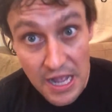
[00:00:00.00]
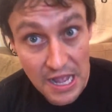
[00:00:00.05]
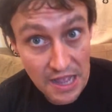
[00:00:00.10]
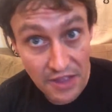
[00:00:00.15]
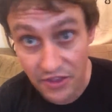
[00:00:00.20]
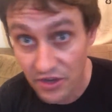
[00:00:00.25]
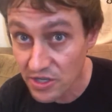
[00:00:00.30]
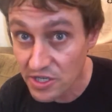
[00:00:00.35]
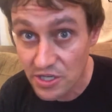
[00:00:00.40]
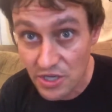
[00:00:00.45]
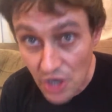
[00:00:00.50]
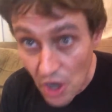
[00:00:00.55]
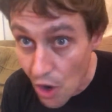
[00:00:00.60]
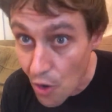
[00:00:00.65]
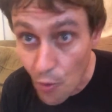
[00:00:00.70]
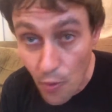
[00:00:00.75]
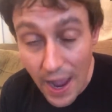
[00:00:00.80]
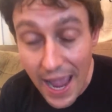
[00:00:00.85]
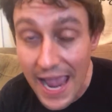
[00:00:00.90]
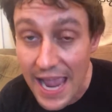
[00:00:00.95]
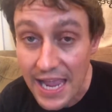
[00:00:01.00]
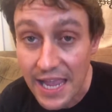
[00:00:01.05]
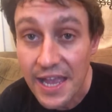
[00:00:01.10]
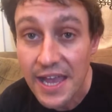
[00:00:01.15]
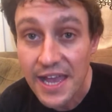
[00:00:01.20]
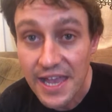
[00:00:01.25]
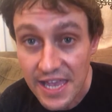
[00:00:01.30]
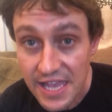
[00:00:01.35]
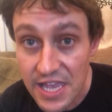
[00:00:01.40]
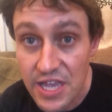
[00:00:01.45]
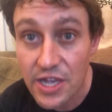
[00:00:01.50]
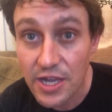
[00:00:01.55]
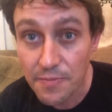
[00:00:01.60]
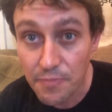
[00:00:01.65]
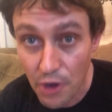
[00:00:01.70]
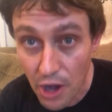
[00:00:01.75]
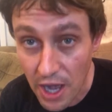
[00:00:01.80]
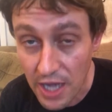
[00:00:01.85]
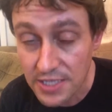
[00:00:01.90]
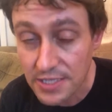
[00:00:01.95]
There's no way he could
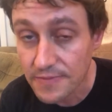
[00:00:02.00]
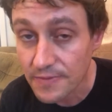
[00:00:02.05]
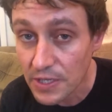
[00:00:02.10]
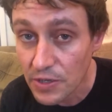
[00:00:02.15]
possibly